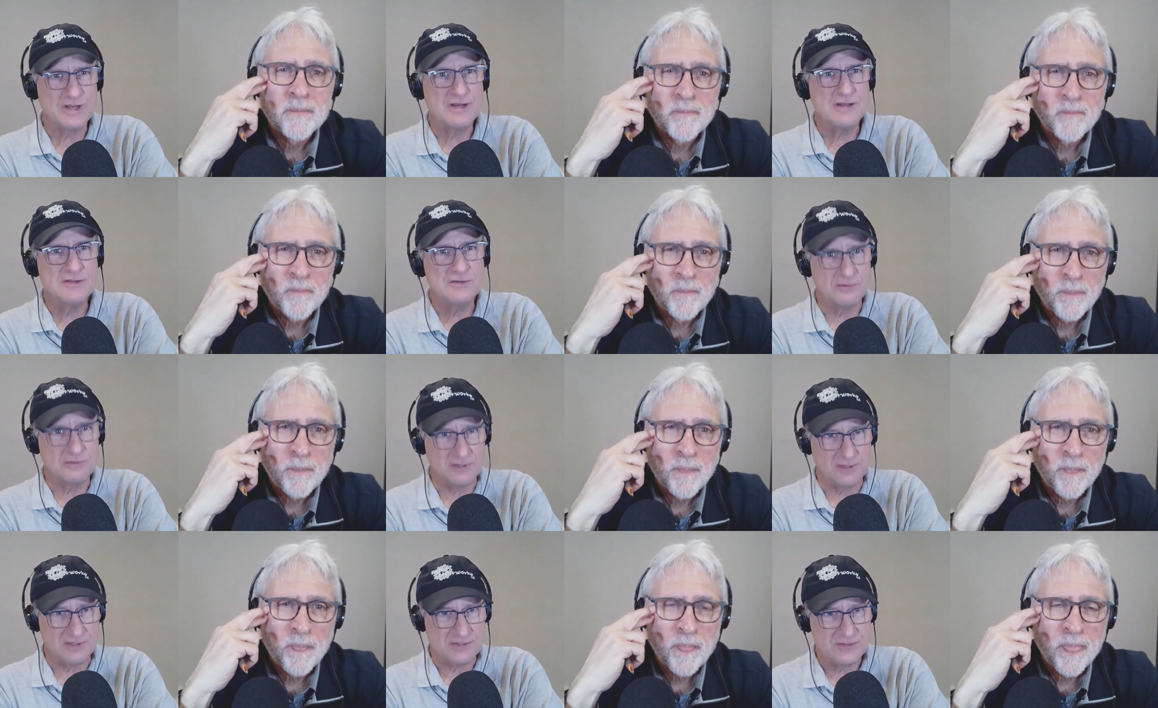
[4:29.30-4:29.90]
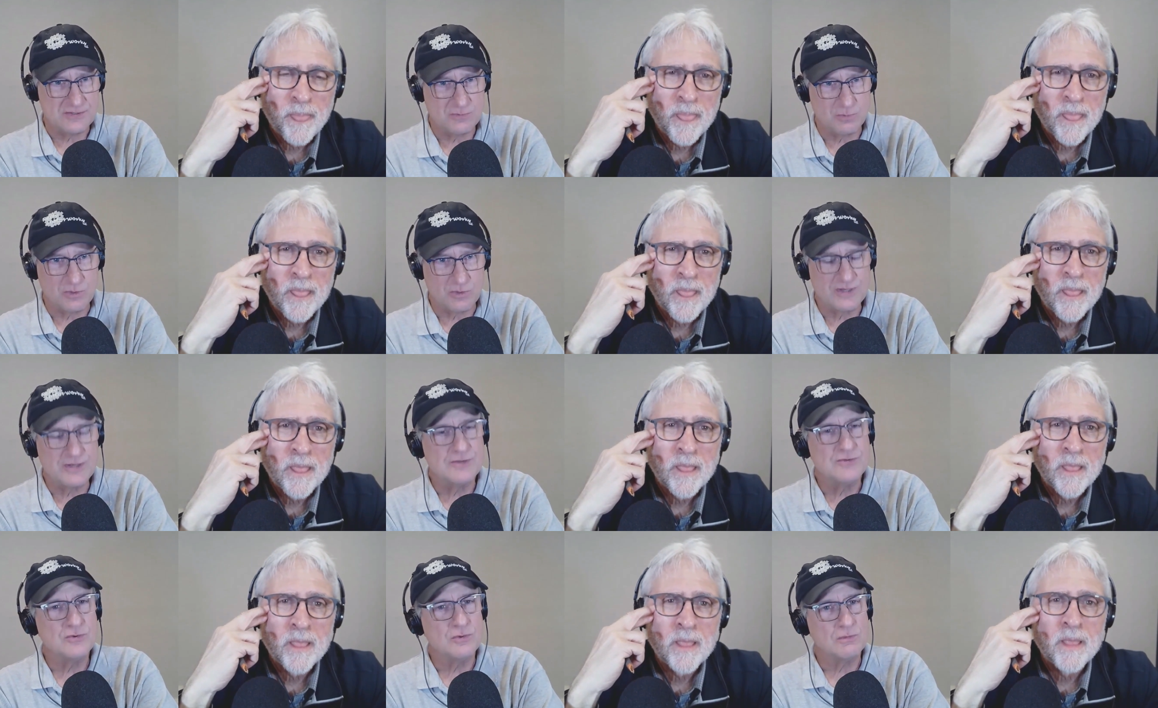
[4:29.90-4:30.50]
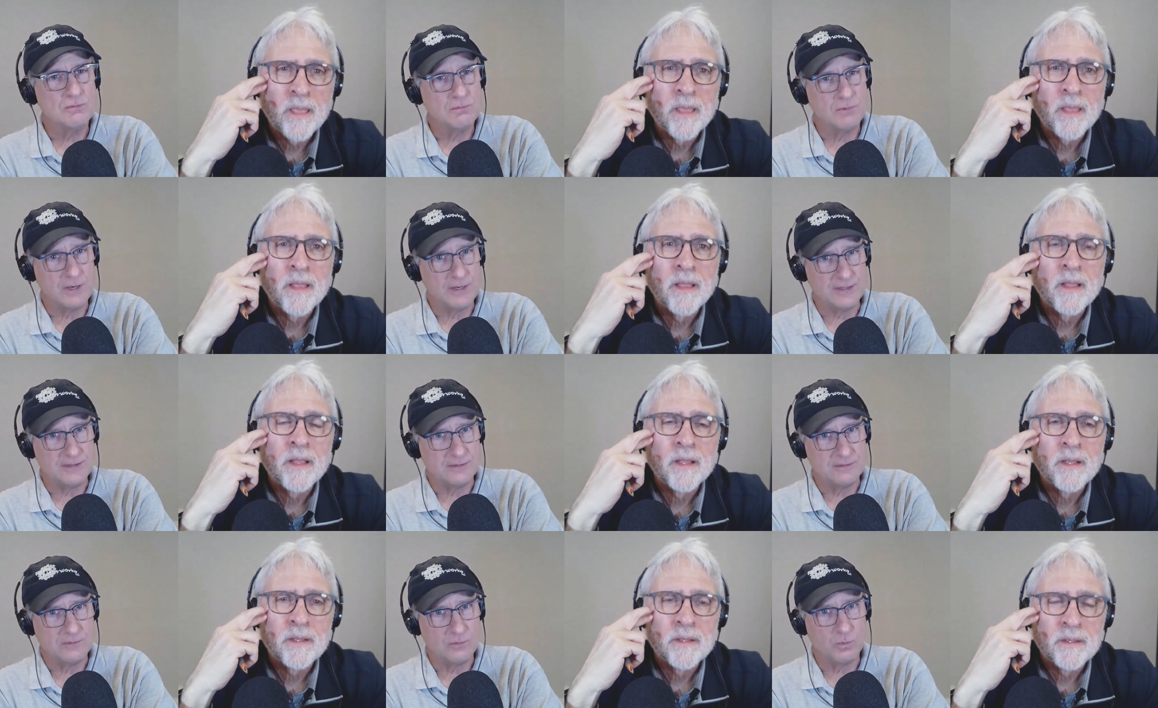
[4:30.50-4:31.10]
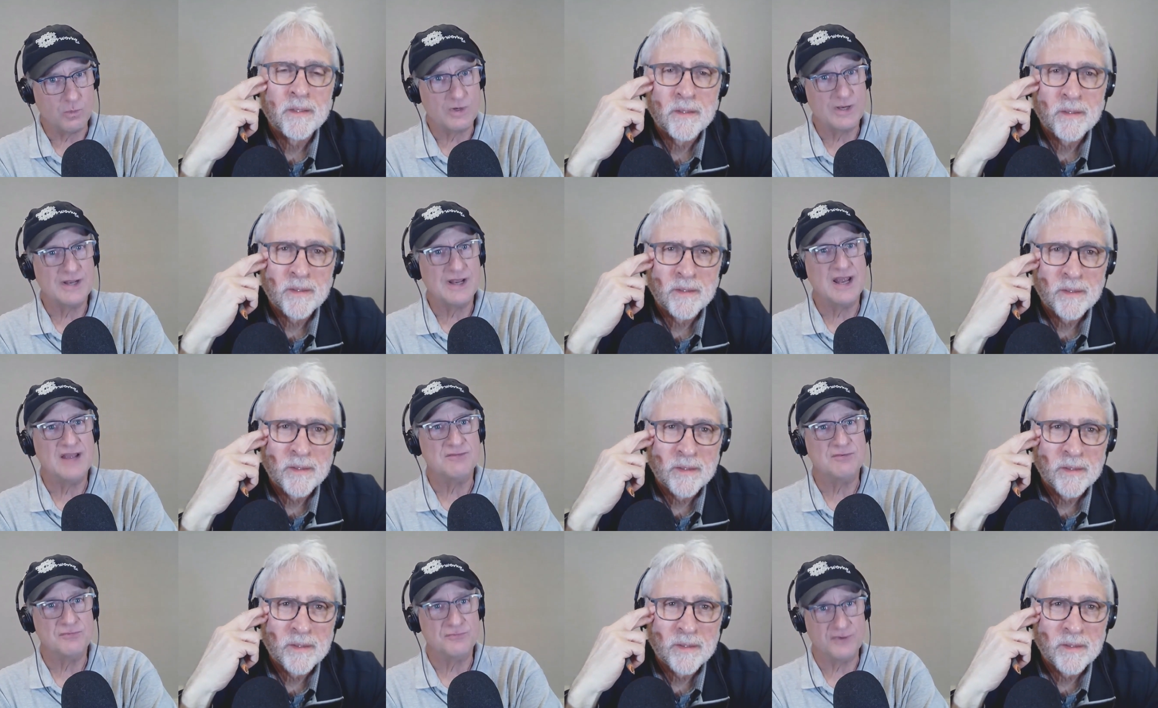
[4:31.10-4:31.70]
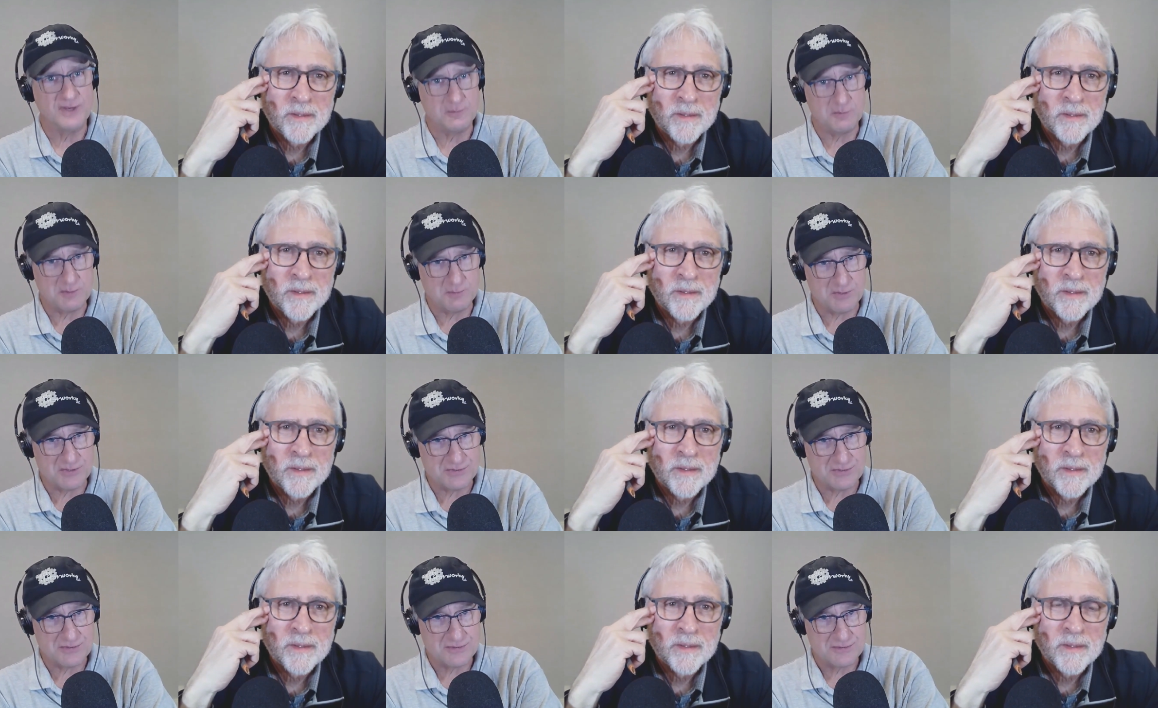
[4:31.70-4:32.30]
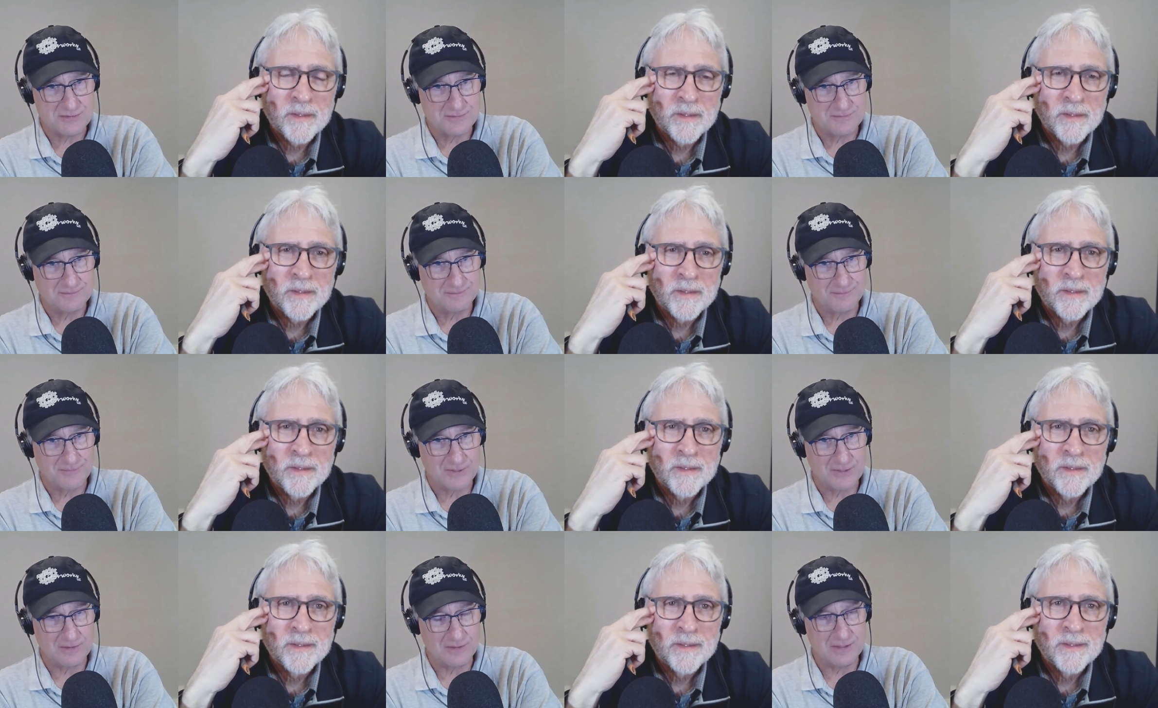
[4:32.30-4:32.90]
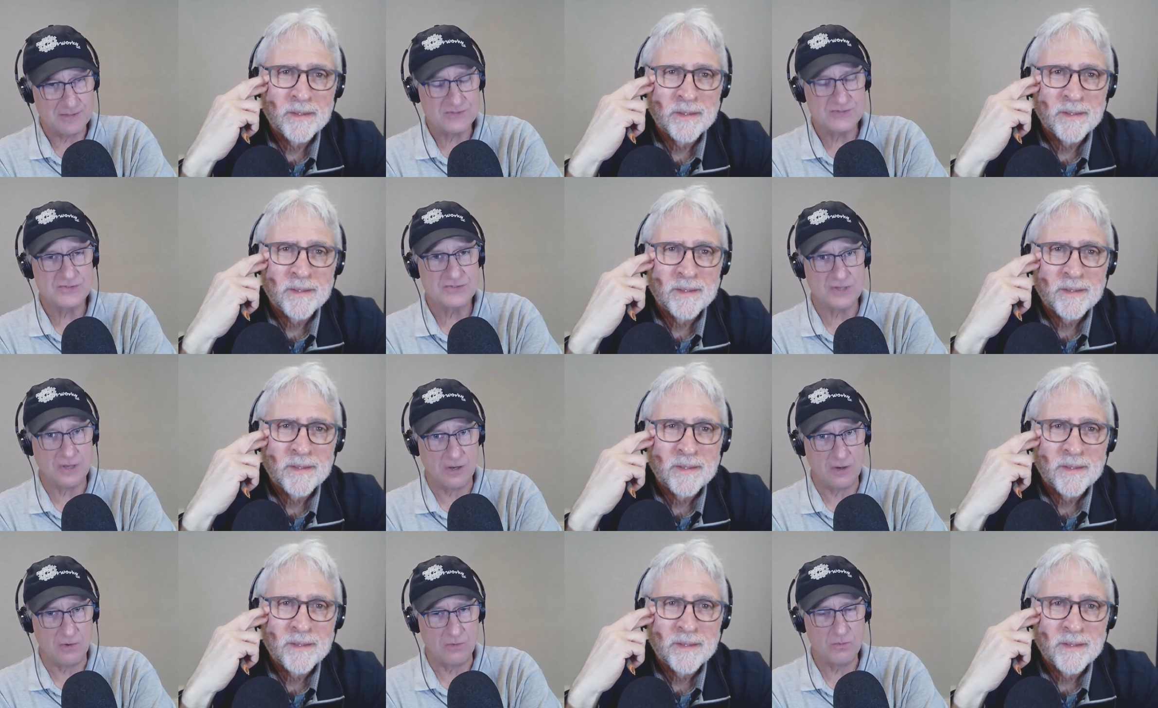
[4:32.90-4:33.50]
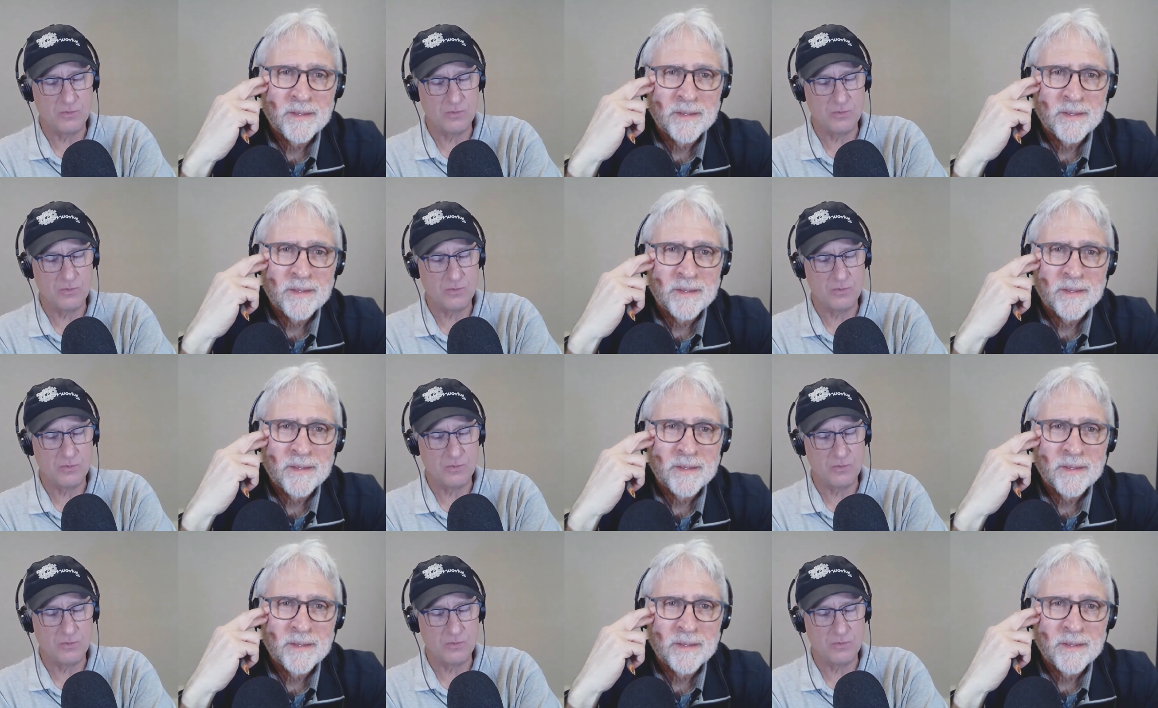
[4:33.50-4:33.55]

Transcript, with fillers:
Speaker 1: going to do this, we're going to do it right. We're going to have a family business. All right. So